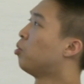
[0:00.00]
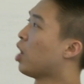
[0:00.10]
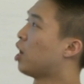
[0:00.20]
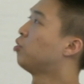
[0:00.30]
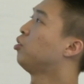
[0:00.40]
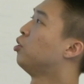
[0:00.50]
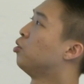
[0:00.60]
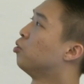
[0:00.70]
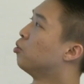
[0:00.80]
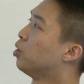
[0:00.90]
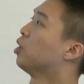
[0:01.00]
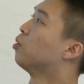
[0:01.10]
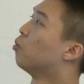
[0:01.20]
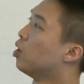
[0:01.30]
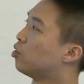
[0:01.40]
will ask you, like,
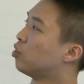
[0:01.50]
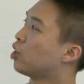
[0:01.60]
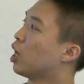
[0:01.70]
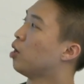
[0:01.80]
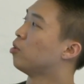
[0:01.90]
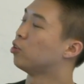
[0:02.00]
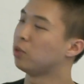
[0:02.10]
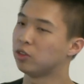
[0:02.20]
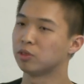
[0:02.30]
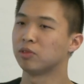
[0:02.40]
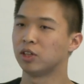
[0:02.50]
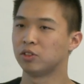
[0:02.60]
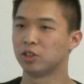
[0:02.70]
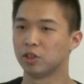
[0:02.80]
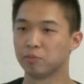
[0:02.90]
what is the time and space
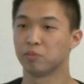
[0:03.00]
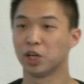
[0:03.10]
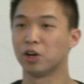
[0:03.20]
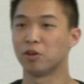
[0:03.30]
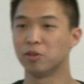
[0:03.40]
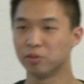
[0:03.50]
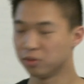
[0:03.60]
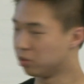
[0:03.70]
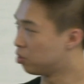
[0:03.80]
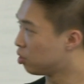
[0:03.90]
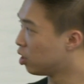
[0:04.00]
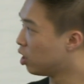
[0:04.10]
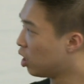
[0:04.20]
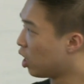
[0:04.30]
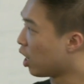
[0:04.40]
complexity, big O?
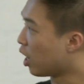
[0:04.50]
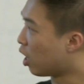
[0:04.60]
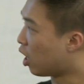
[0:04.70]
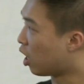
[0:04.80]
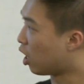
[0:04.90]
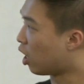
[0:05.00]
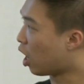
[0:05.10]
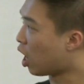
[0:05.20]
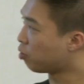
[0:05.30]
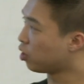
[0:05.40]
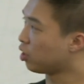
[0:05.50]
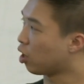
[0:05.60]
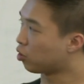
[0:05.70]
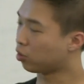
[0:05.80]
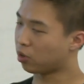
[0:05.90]
Uh, often they
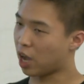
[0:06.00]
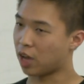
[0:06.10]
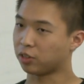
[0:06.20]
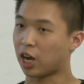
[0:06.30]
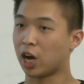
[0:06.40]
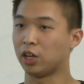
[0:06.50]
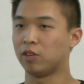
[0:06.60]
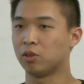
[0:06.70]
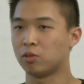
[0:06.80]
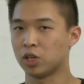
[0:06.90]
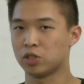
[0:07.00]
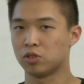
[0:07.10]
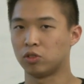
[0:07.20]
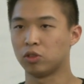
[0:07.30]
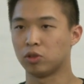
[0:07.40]
also ask higher level
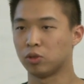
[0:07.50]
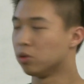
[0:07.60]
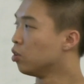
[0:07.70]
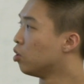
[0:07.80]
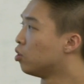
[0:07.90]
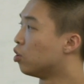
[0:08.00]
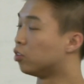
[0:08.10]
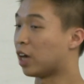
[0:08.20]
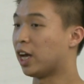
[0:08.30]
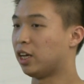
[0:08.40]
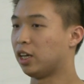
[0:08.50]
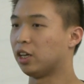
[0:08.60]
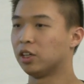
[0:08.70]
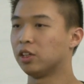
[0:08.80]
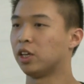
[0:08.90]
questions, so
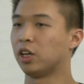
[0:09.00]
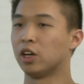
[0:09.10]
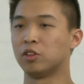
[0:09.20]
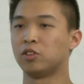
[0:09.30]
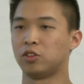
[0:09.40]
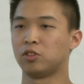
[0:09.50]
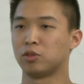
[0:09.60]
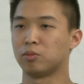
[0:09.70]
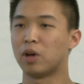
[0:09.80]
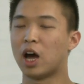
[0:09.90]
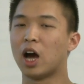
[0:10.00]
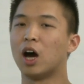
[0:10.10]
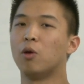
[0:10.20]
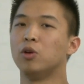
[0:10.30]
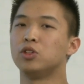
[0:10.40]
designing like a system.
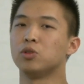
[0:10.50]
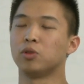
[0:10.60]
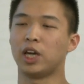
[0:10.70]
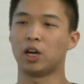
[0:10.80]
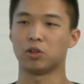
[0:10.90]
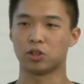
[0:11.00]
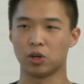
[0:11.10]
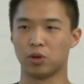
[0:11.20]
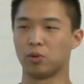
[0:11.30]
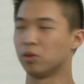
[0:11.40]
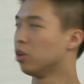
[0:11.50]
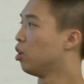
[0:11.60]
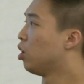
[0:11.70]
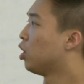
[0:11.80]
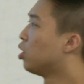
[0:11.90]
How would you lay out your code?
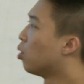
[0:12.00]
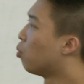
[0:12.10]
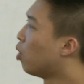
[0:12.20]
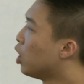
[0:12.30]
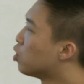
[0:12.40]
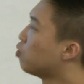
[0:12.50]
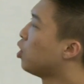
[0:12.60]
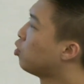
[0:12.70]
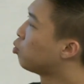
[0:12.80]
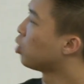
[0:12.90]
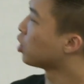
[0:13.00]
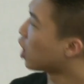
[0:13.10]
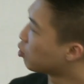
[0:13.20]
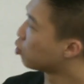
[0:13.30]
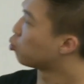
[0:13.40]
You know, what interfaces, what
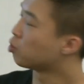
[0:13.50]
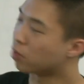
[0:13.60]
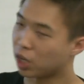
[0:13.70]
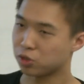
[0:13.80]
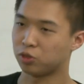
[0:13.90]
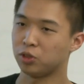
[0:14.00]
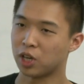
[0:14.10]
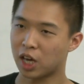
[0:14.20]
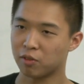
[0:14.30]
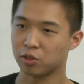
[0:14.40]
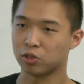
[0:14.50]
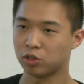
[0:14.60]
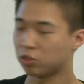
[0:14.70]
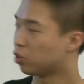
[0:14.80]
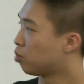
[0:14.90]
classes, what modules do you have in your
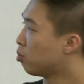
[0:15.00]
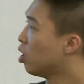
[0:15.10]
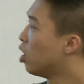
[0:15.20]
system,